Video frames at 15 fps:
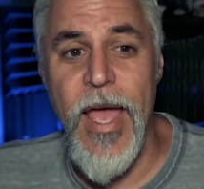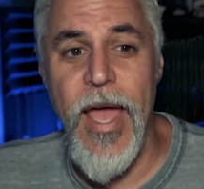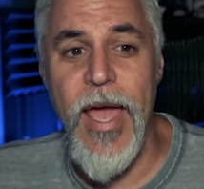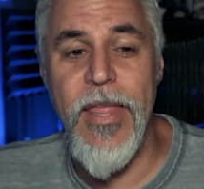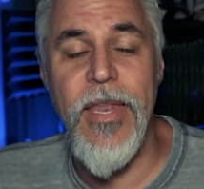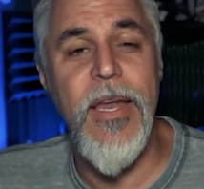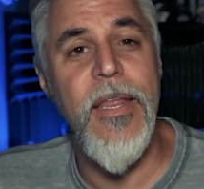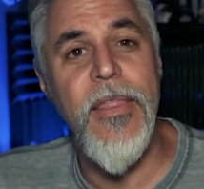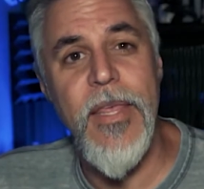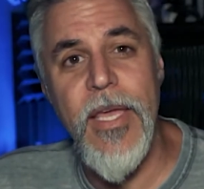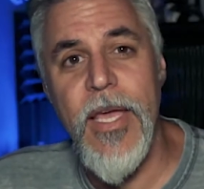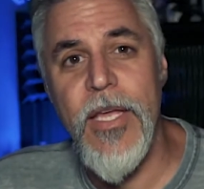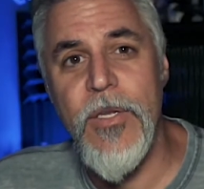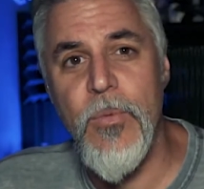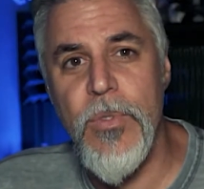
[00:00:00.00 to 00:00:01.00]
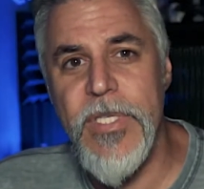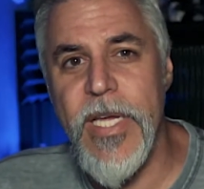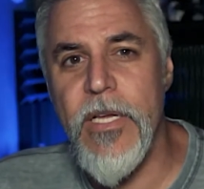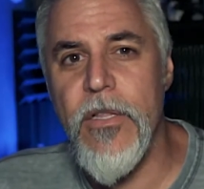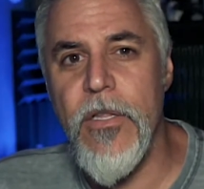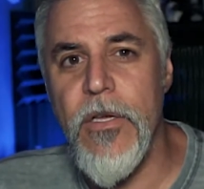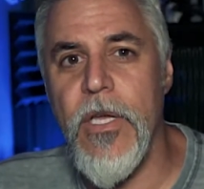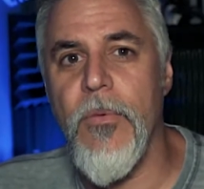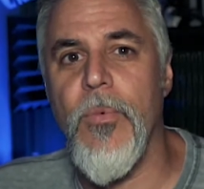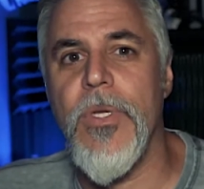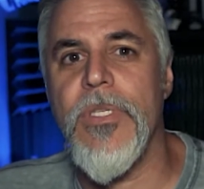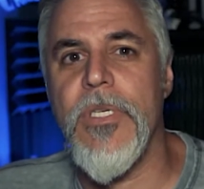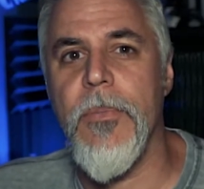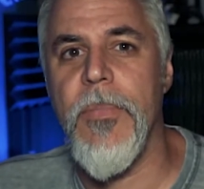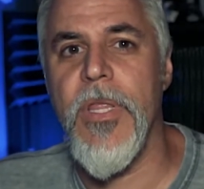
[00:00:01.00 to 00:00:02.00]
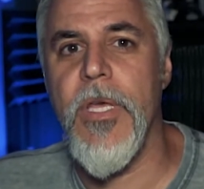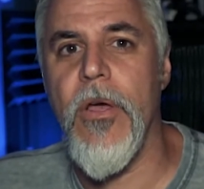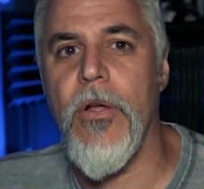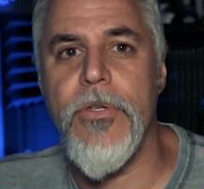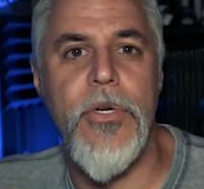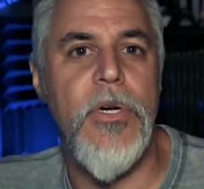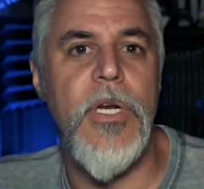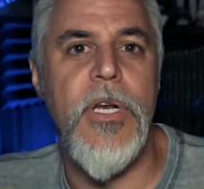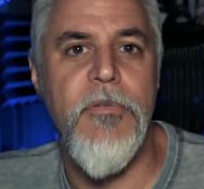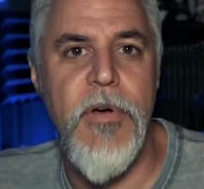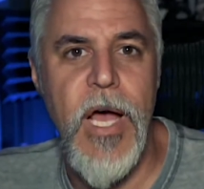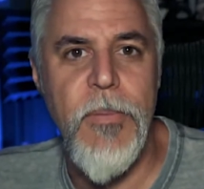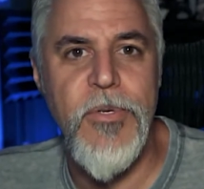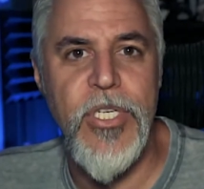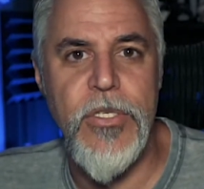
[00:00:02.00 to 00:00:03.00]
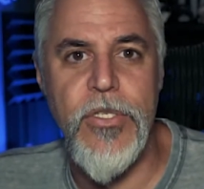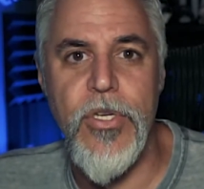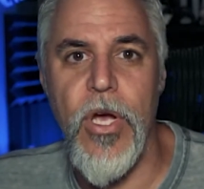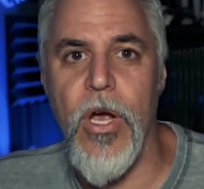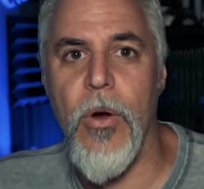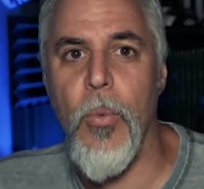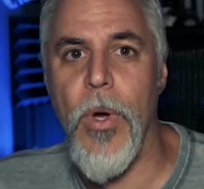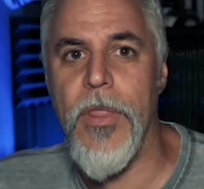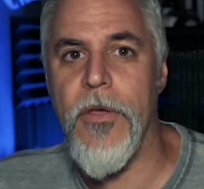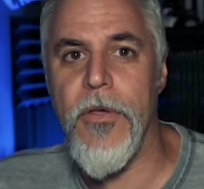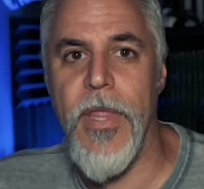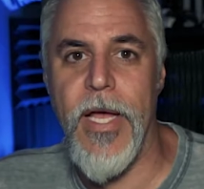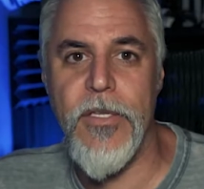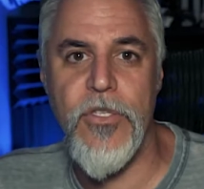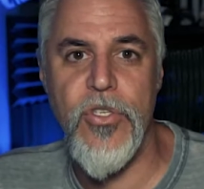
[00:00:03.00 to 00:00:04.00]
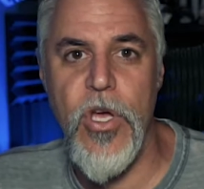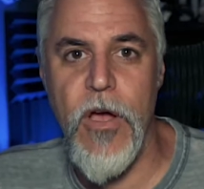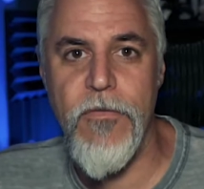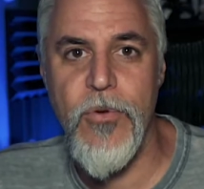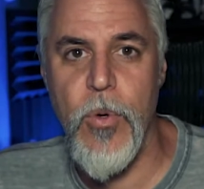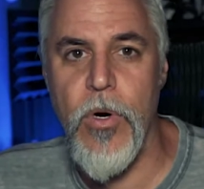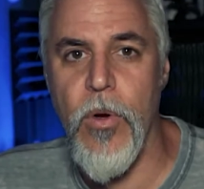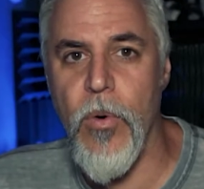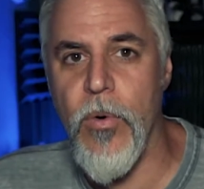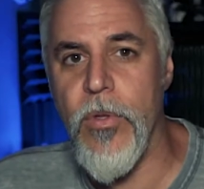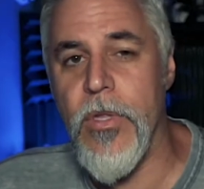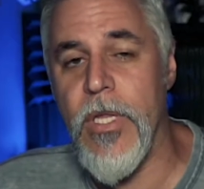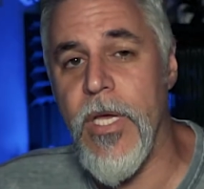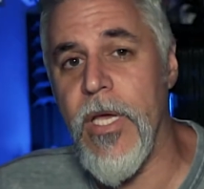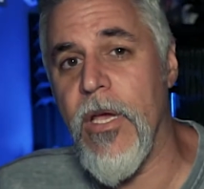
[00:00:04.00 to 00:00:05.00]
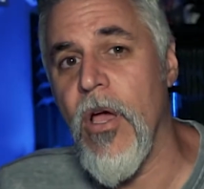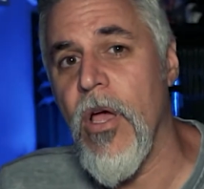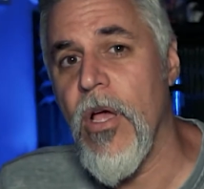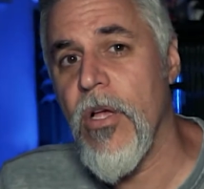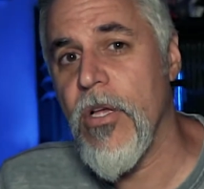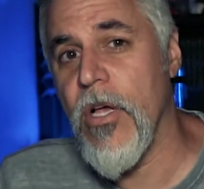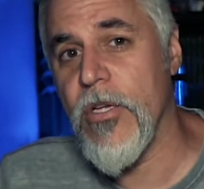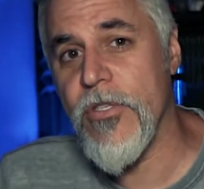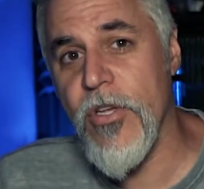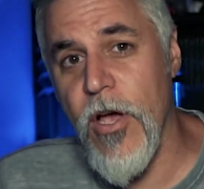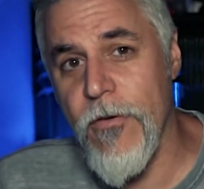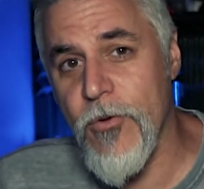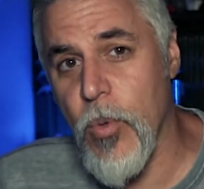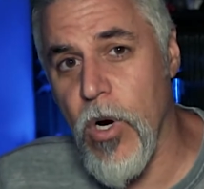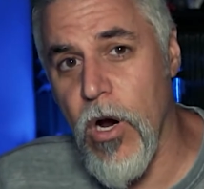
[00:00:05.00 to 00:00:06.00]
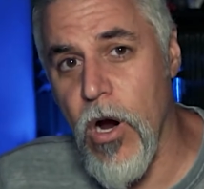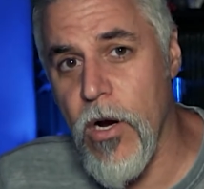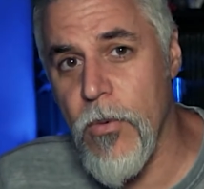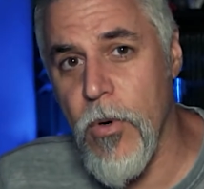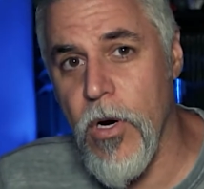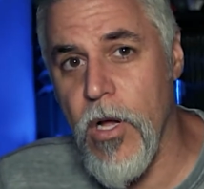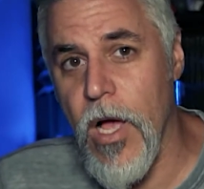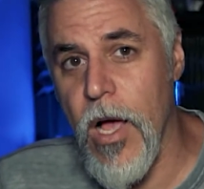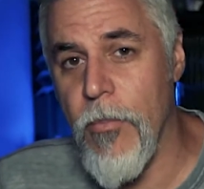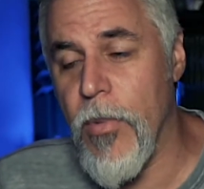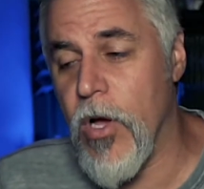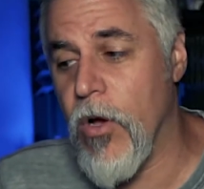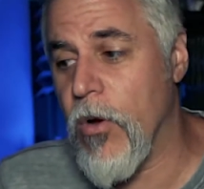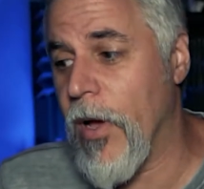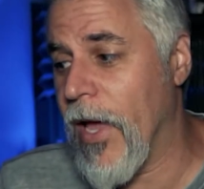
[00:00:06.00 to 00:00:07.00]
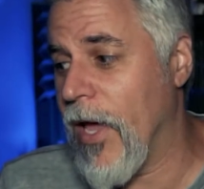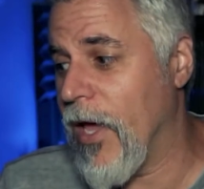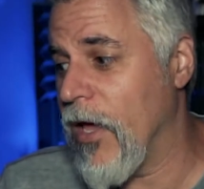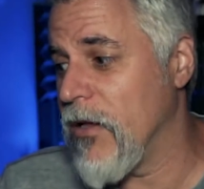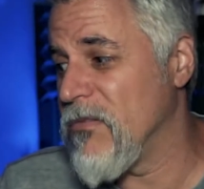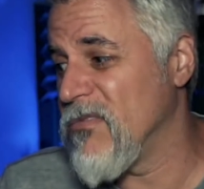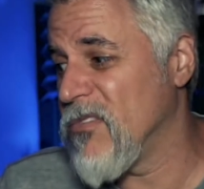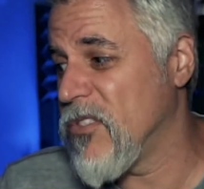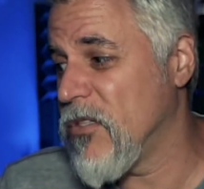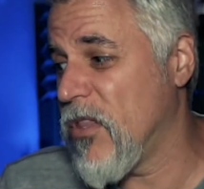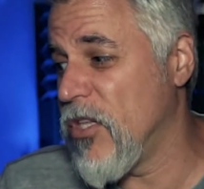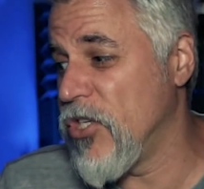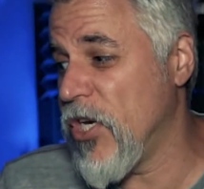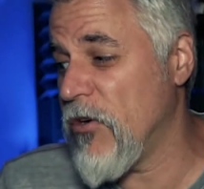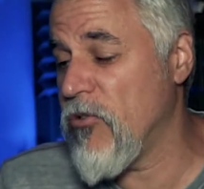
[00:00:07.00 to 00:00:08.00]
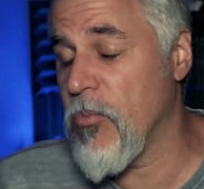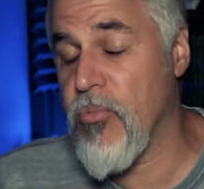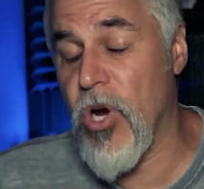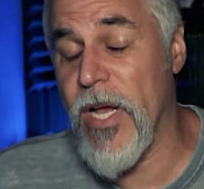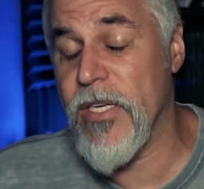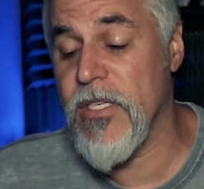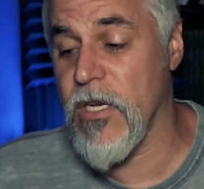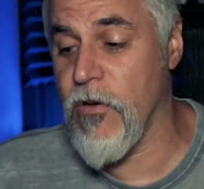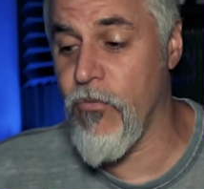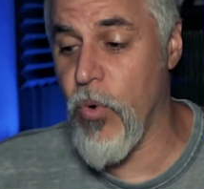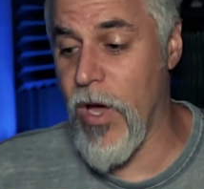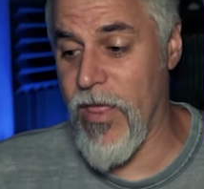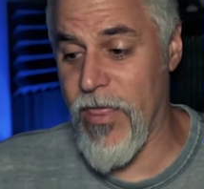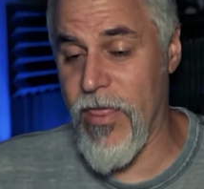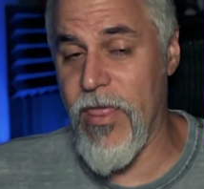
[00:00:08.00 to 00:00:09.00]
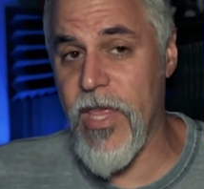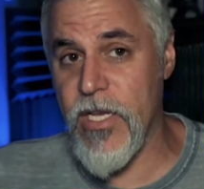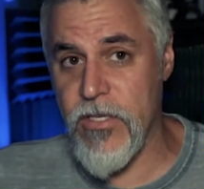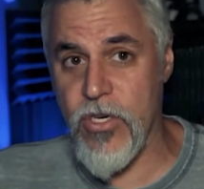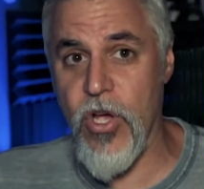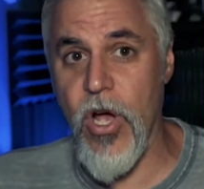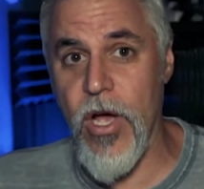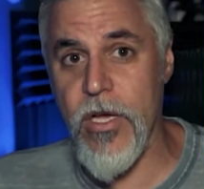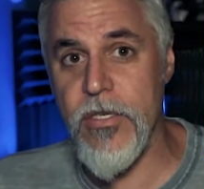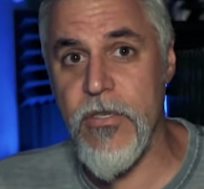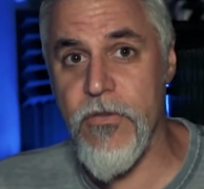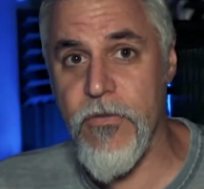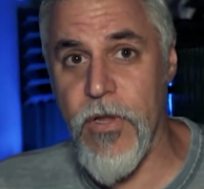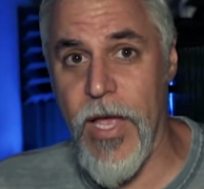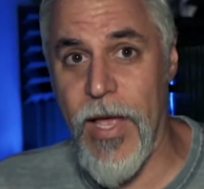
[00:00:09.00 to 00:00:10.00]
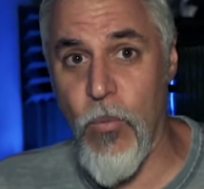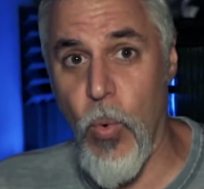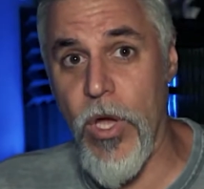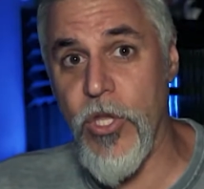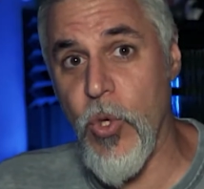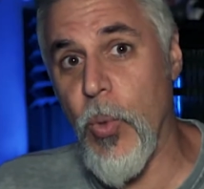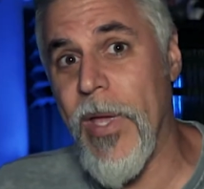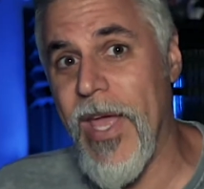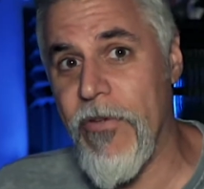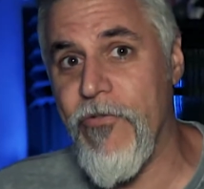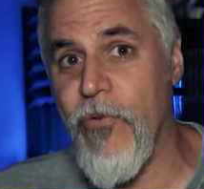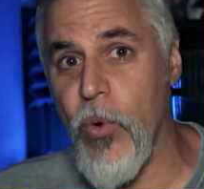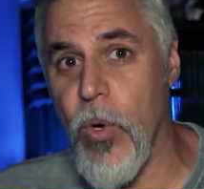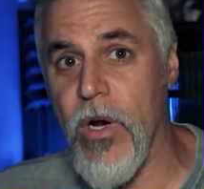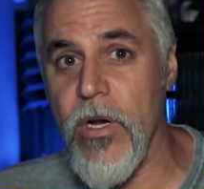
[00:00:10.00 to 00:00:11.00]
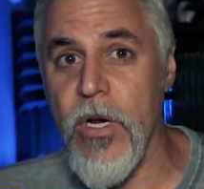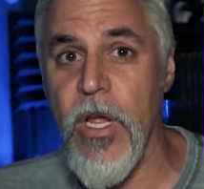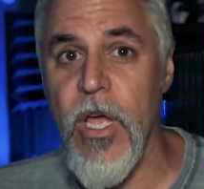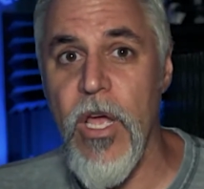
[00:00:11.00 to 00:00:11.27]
And then at the end, we'll take a look at what some of the alternative options are, whether that's software only, a software hardware combo, and the general pricing of what this costs and what you get for it